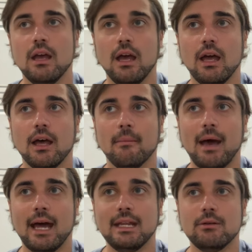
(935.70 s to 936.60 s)

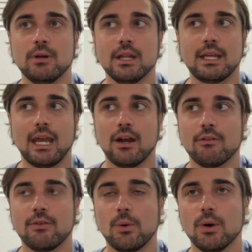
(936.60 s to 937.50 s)
I didn't really care
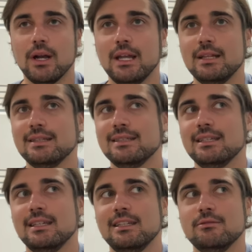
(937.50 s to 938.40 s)
for it.
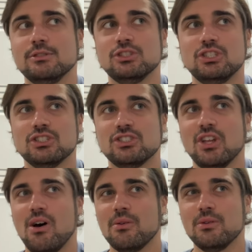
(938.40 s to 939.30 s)
It was just
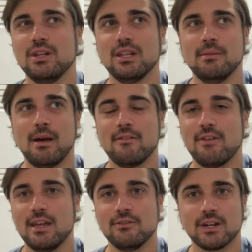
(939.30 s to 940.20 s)
not really my
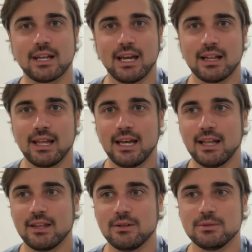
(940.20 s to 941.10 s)
favorite kind of line. I
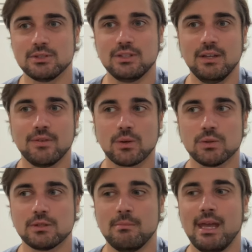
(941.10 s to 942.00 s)
thought it was
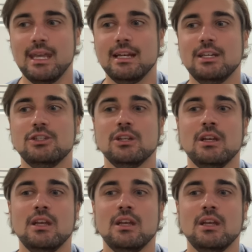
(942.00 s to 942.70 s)
difficult to manage.